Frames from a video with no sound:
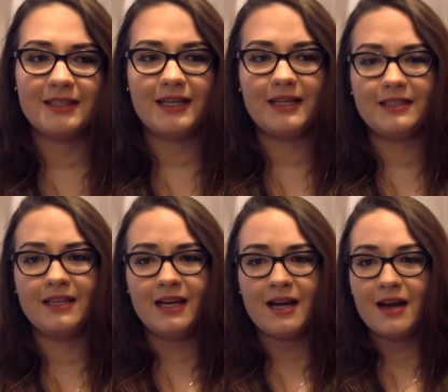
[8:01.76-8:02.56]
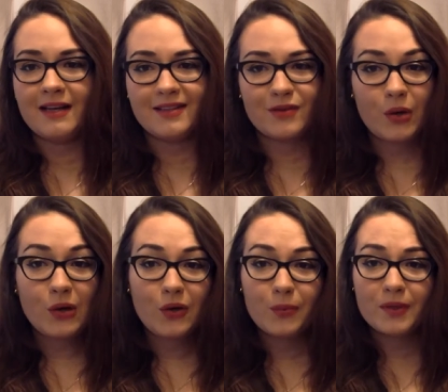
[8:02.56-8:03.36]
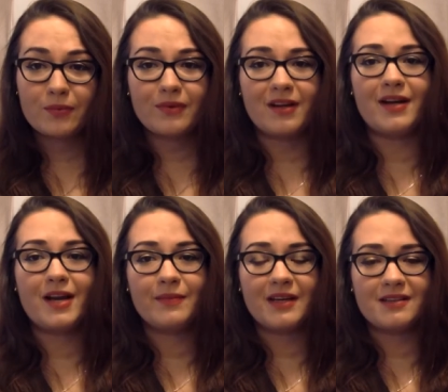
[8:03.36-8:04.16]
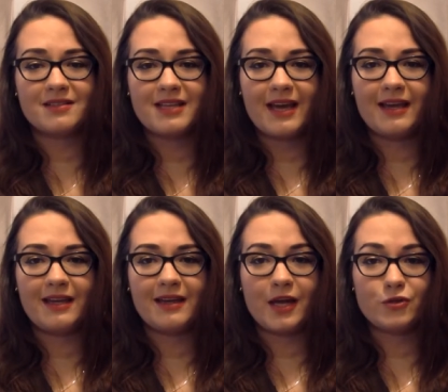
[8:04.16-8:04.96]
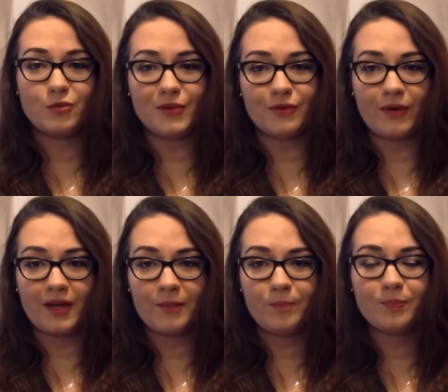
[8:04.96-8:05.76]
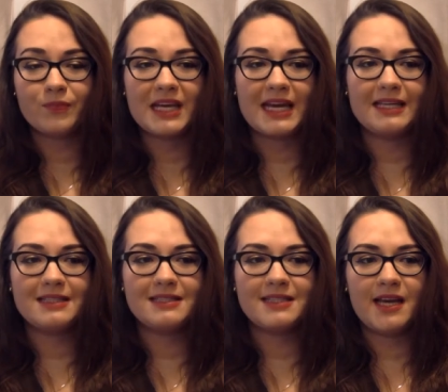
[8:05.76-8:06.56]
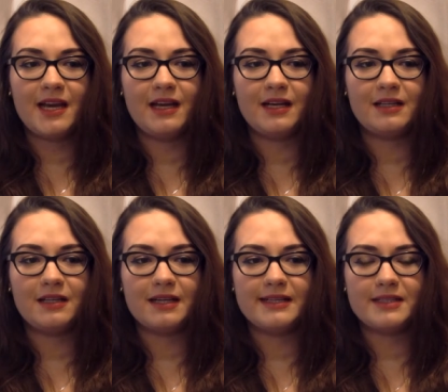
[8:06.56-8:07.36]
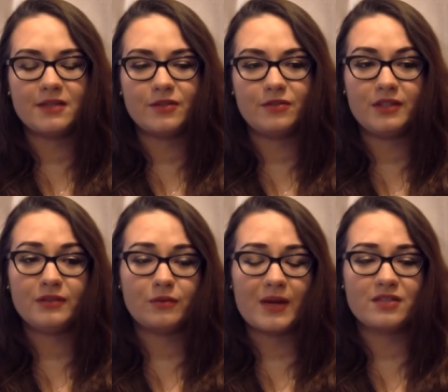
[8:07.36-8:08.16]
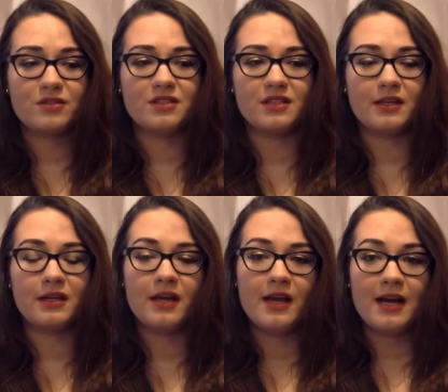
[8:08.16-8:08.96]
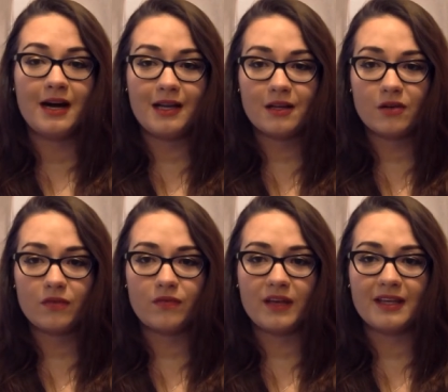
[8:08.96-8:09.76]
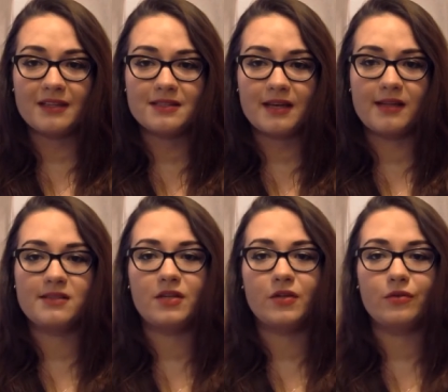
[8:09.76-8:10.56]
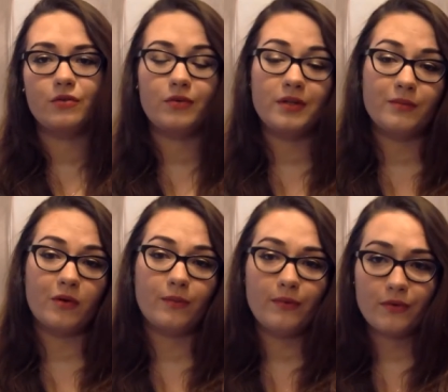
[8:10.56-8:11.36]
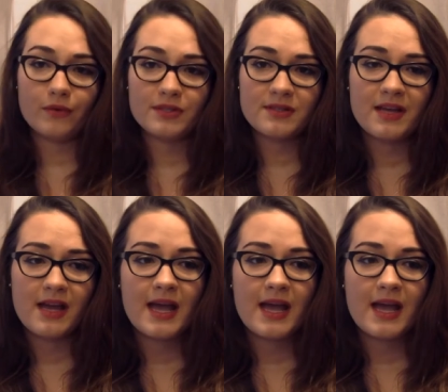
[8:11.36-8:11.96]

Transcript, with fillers: that than all people around me are saying I should be doing. And uh, I started really to question a lot of things. I started to read more books